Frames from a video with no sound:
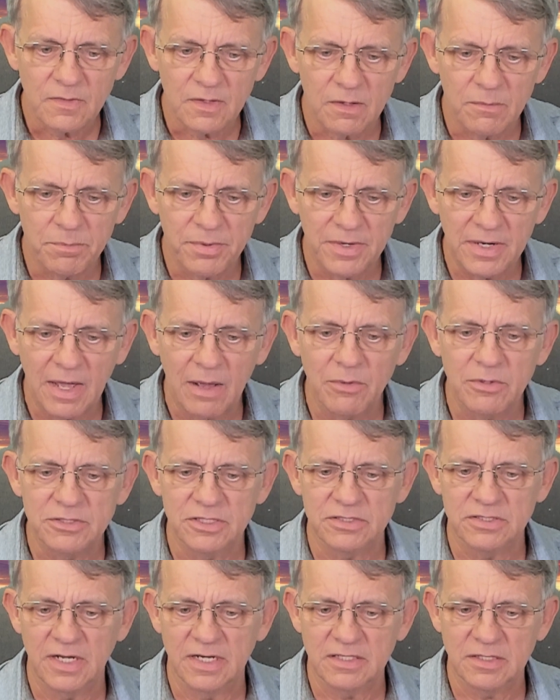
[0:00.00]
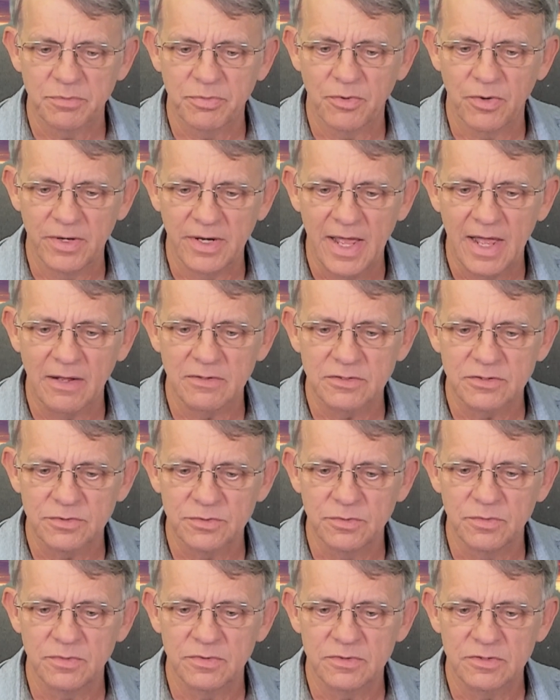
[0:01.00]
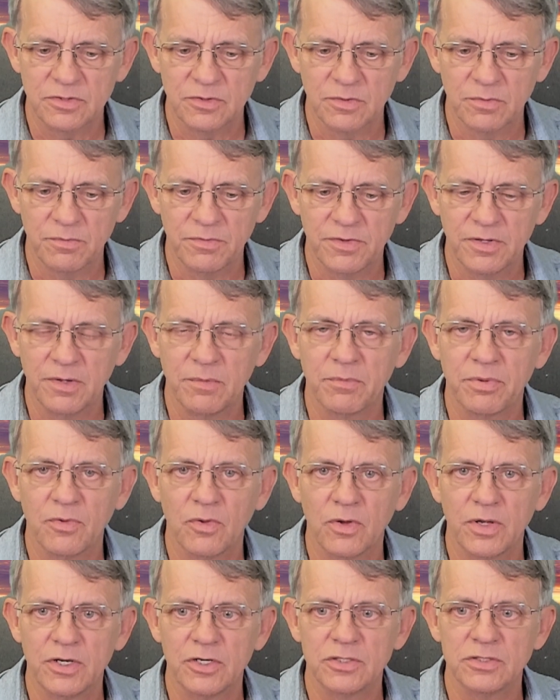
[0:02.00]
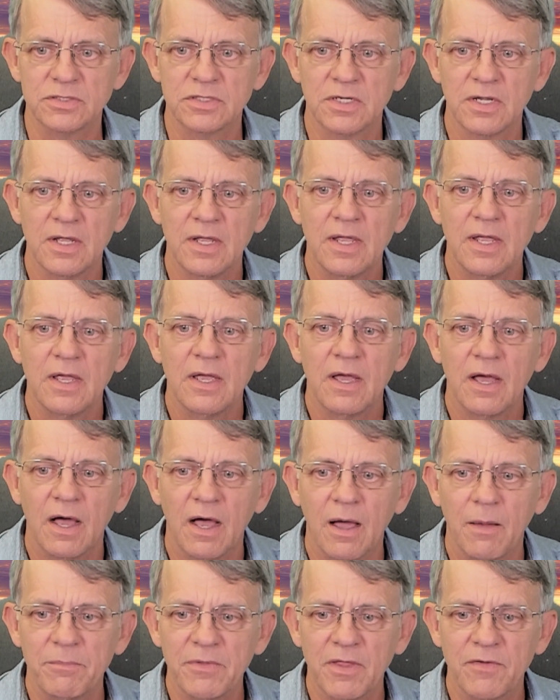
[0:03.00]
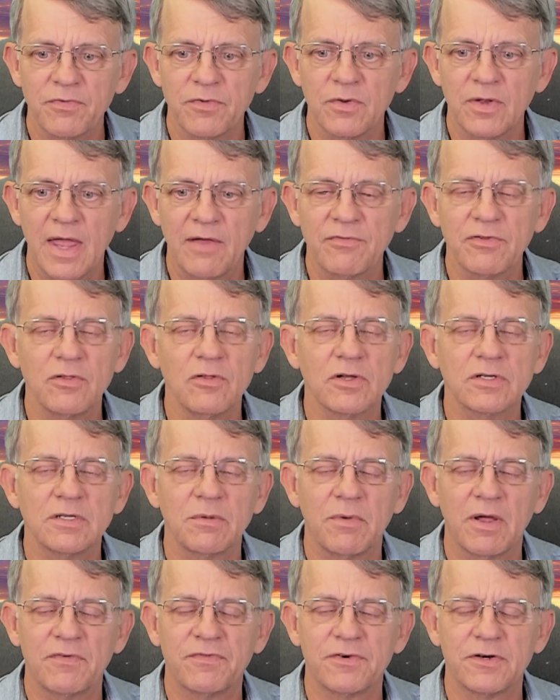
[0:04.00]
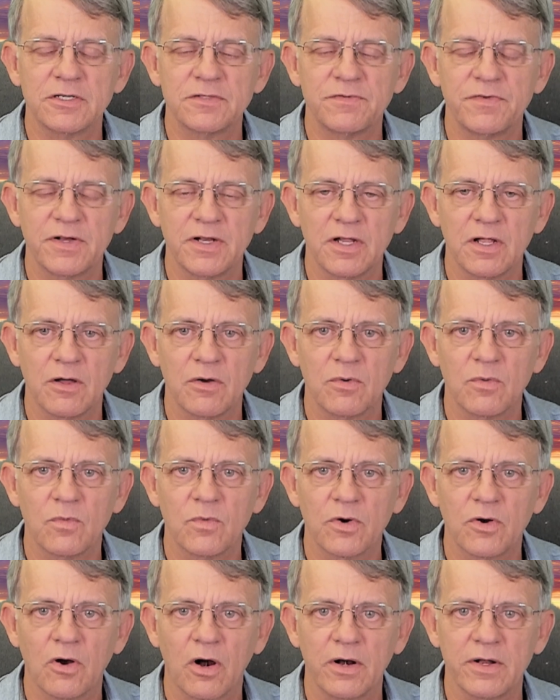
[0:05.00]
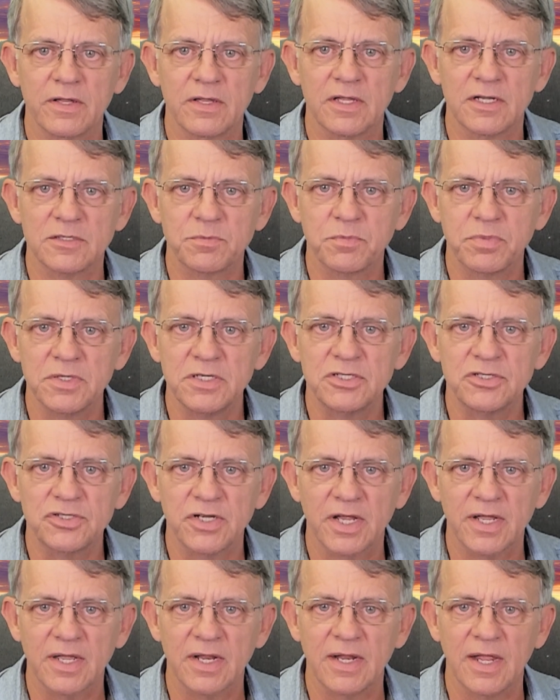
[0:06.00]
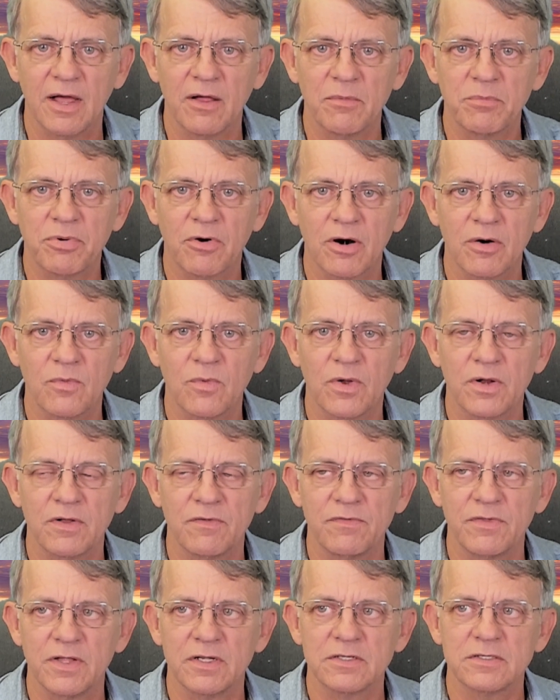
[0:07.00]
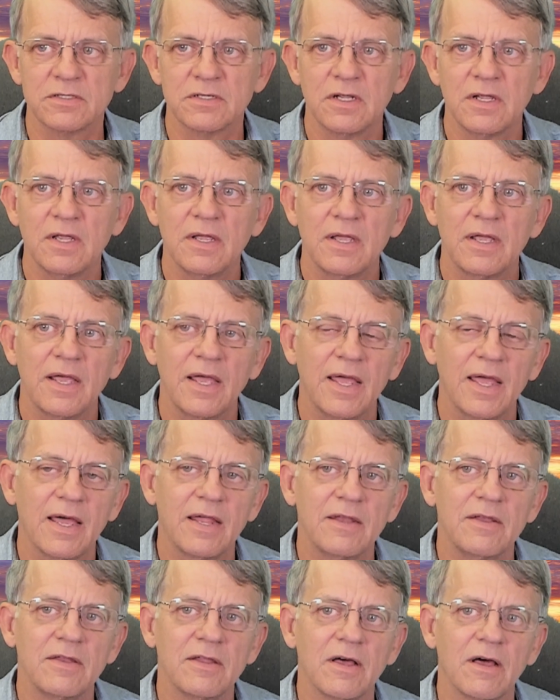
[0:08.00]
But I would just like to point out to the employers, if you haven't looked at my first video regarding this, please check it out, part 1 of this, and